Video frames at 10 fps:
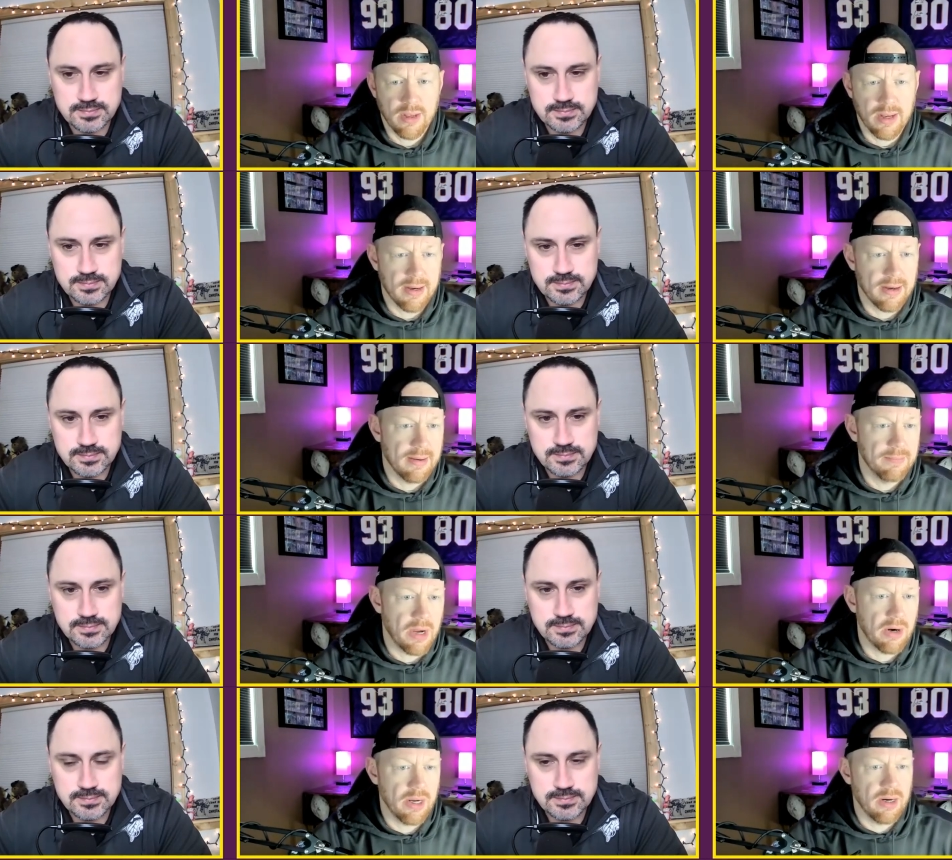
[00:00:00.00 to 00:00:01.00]
Speaker 1: Um,
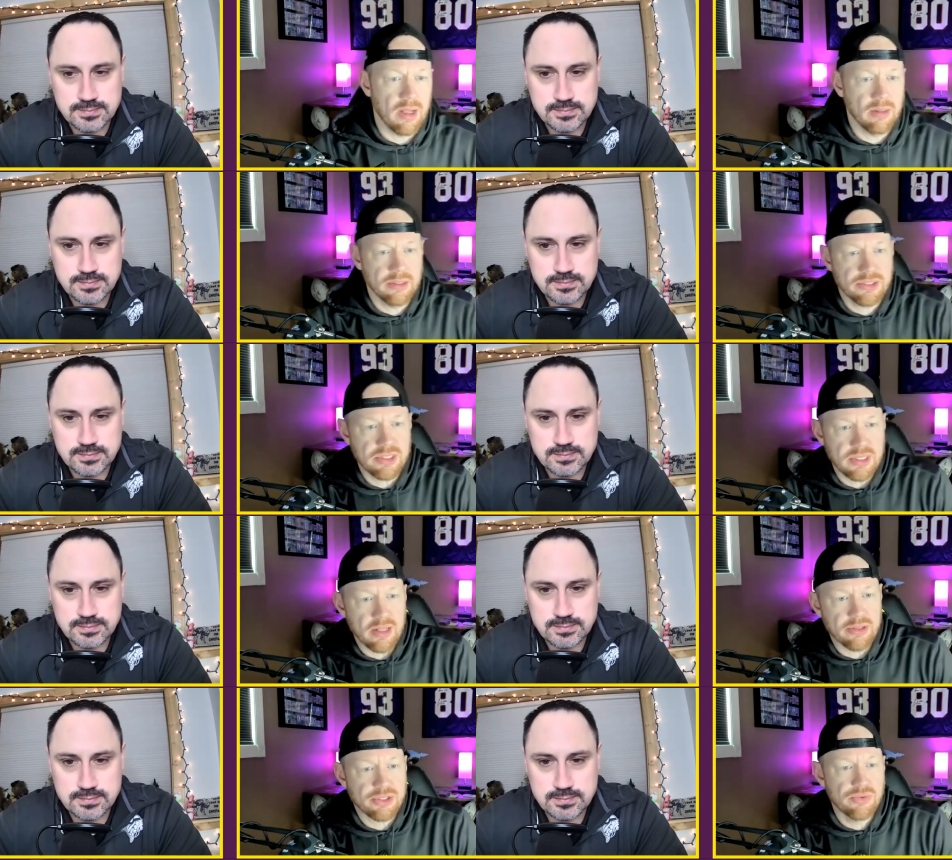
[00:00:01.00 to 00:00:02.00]
all right, let's see.
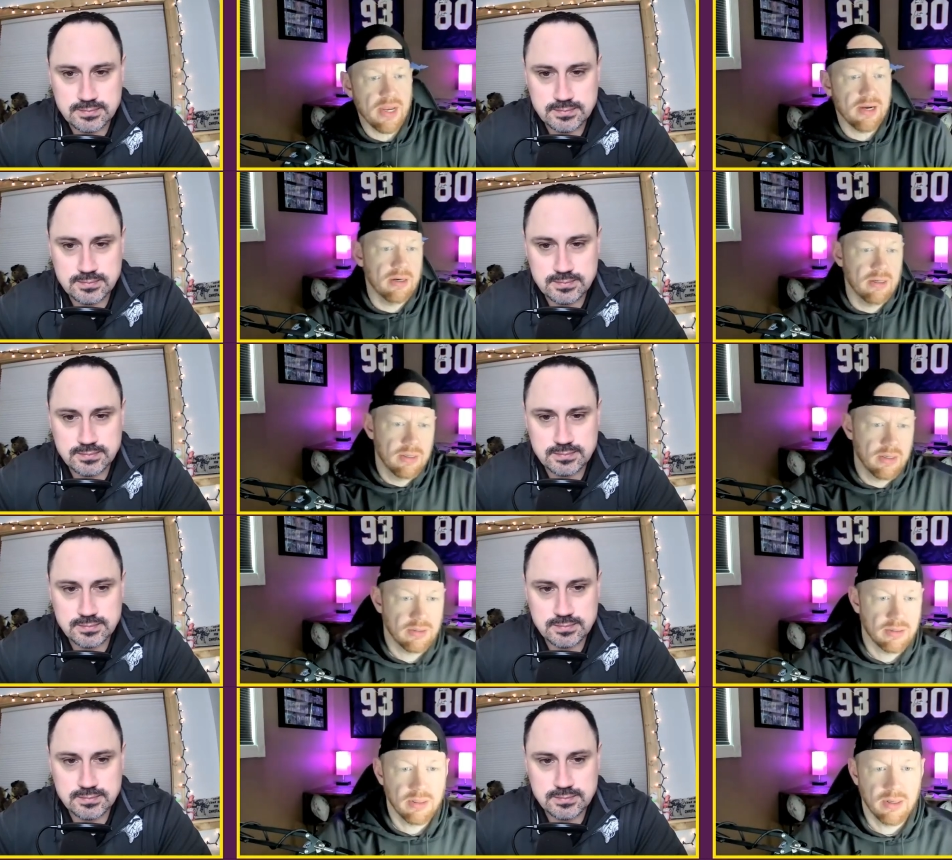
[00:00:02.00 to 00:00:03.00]
Ellis Gregor,
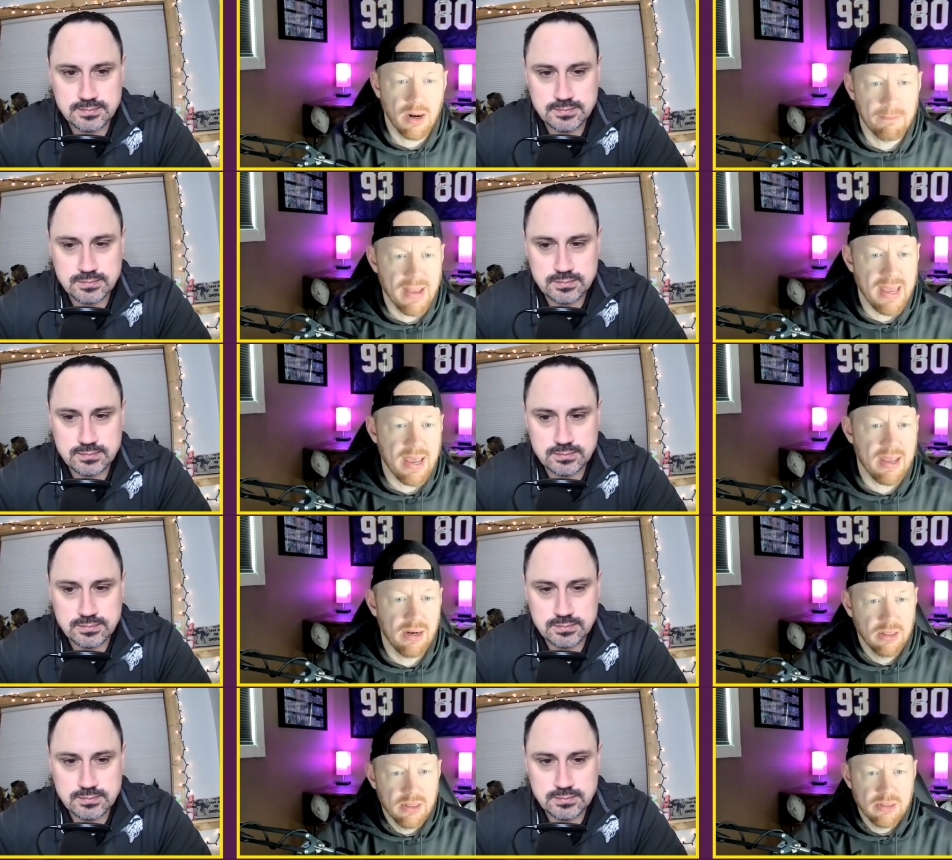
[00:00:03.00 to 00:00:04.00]
our
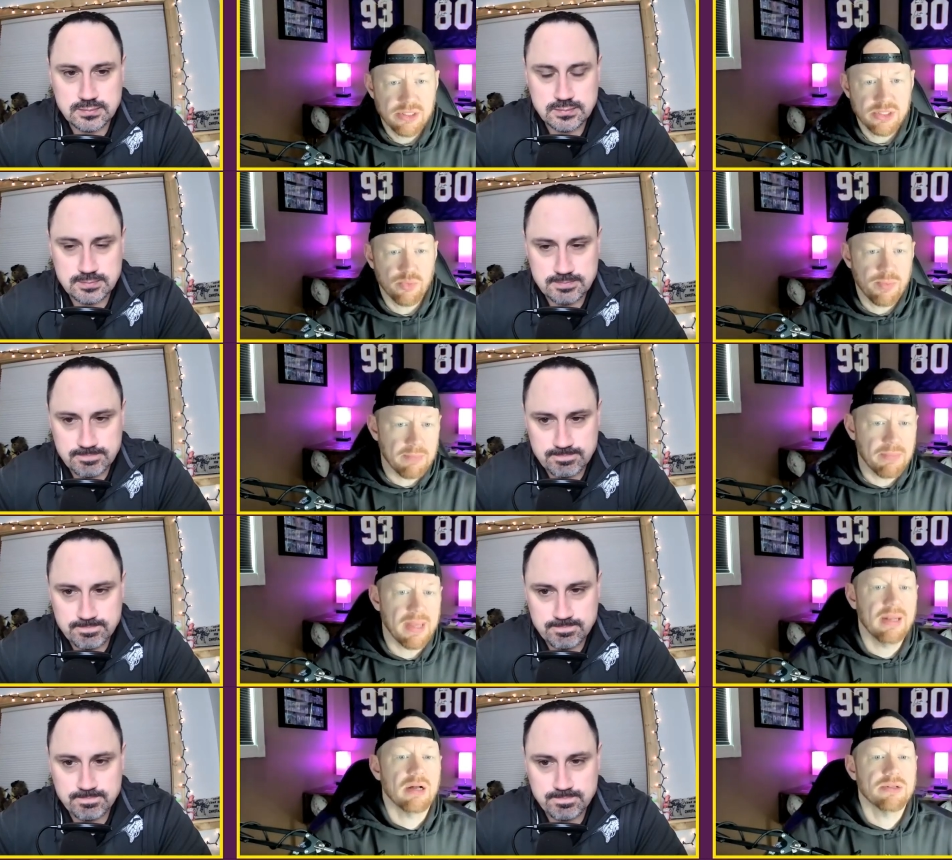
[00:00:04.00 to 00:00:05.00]
man, says with Big
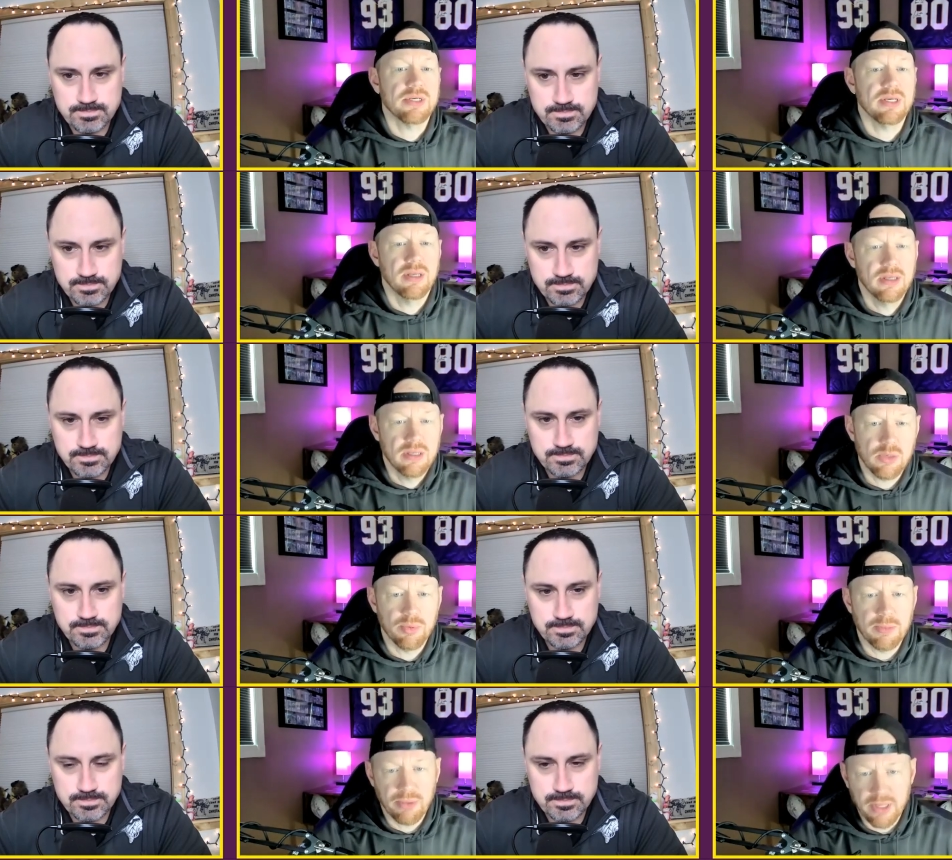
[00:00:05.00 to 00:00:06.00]
Ben announcing he
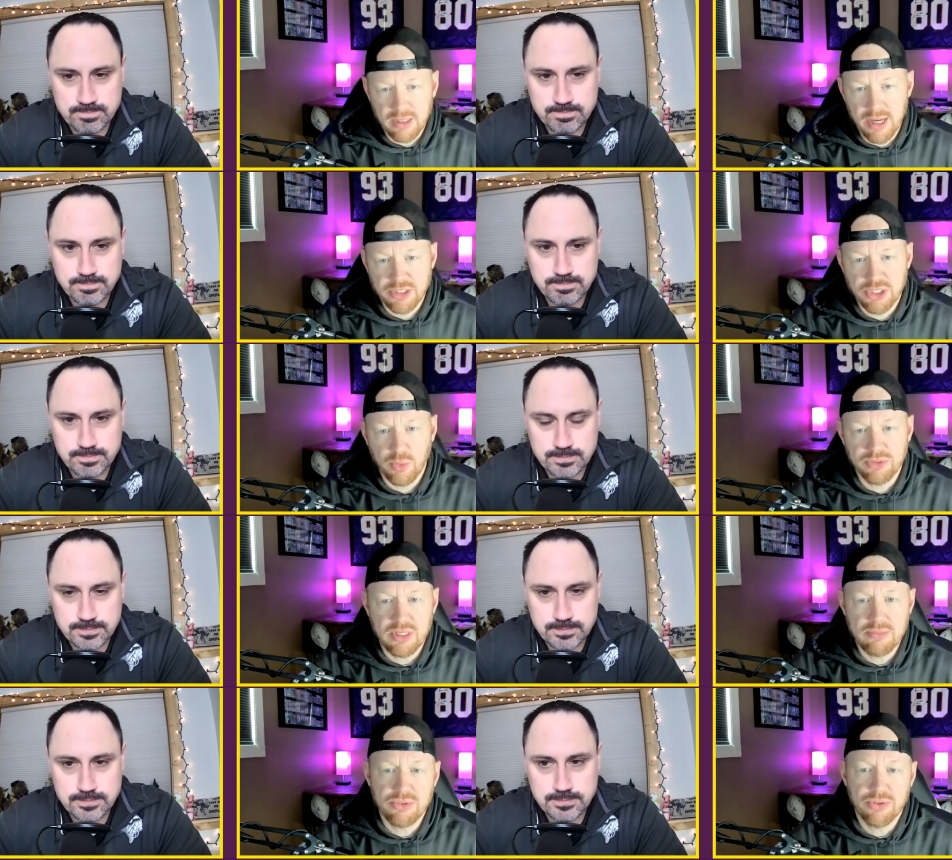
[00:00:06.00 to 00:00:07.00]
won't be playing next year. What
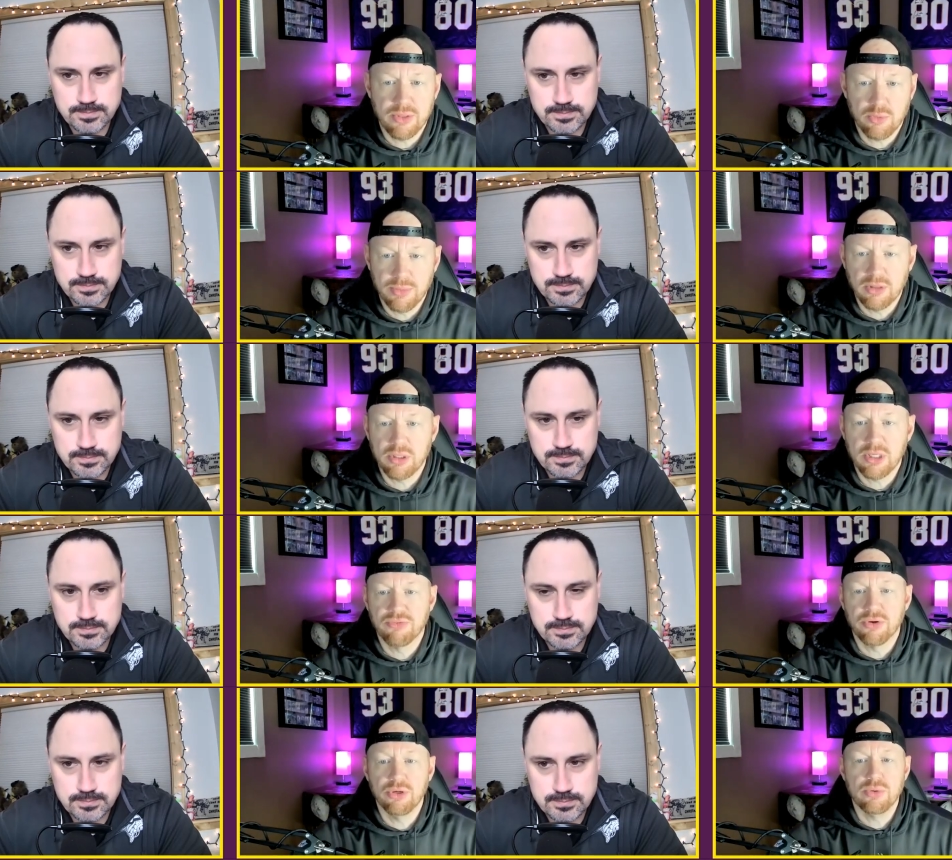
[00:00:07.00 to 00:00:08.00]
teams do you think will be looking
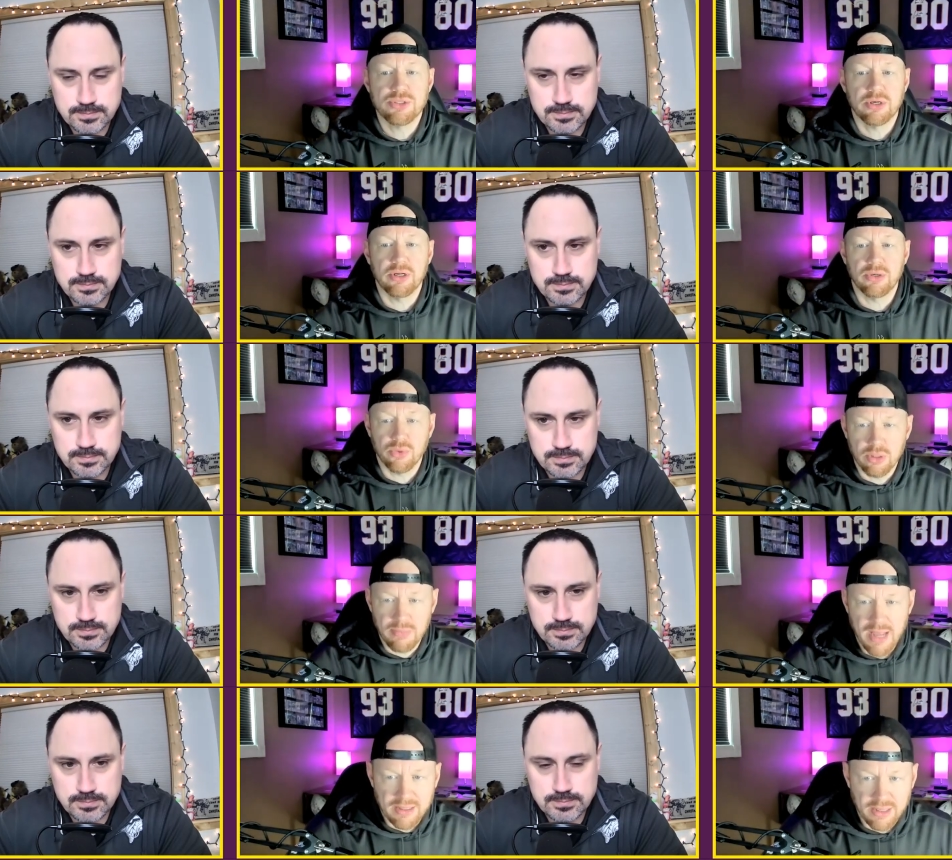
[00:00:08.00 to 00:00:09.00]
for a new starting
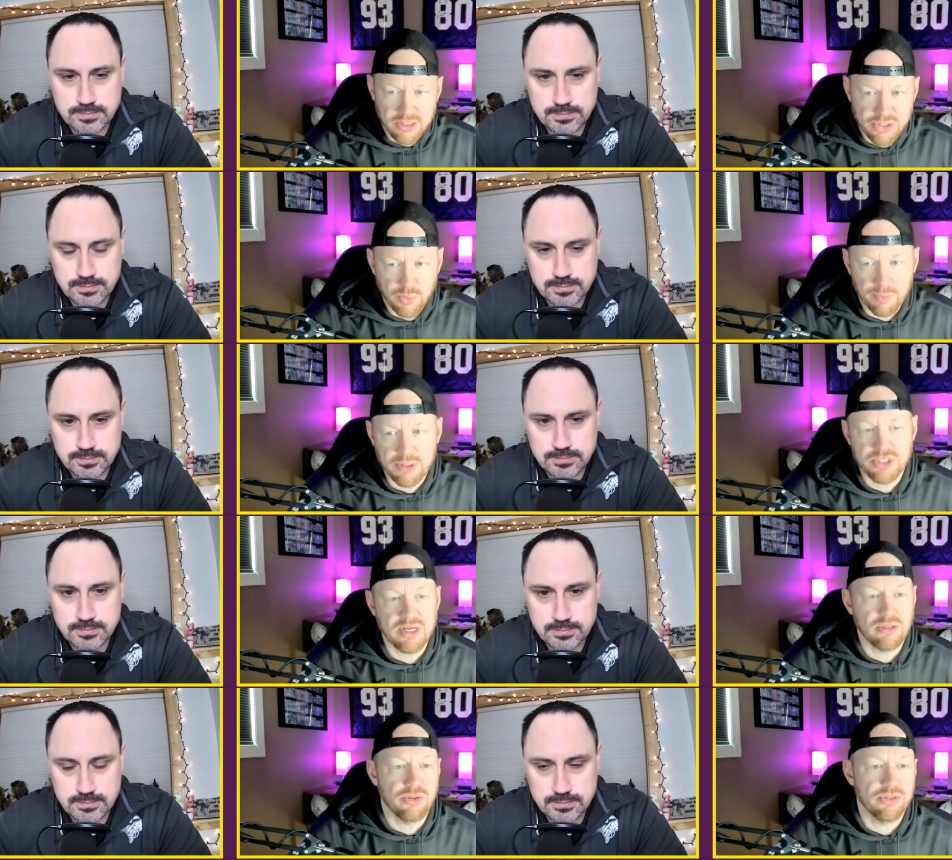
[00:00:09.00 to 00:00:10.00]
quarterback next year? What
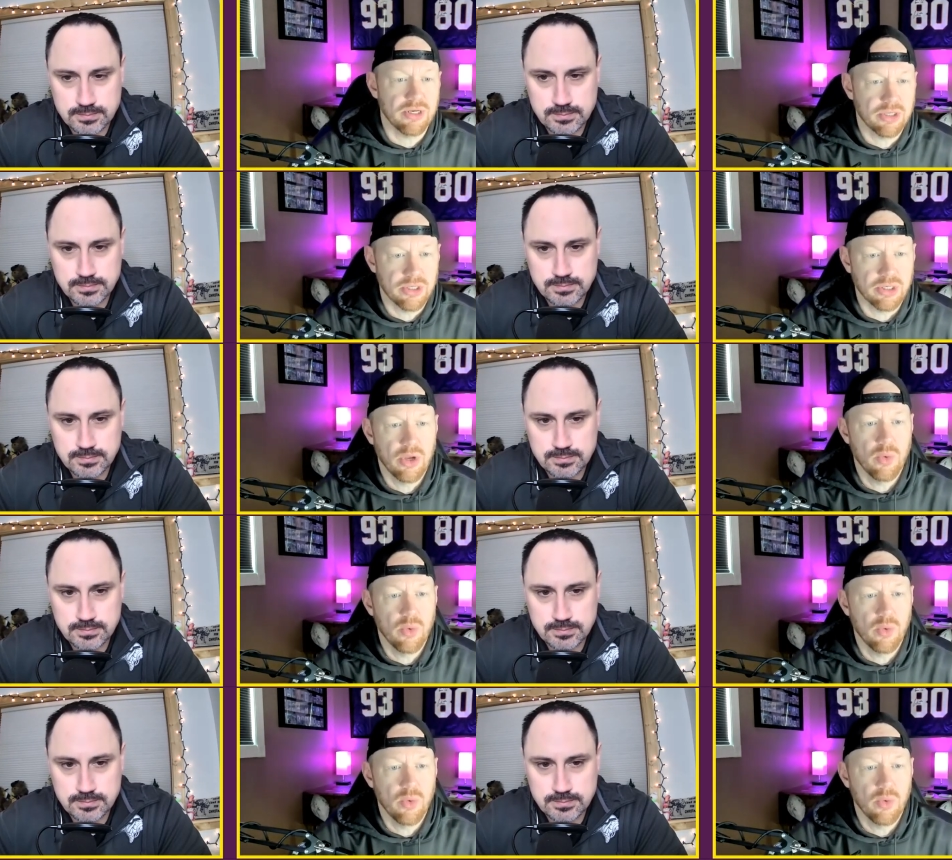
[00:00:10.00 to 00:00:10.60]
percent do you think Kirk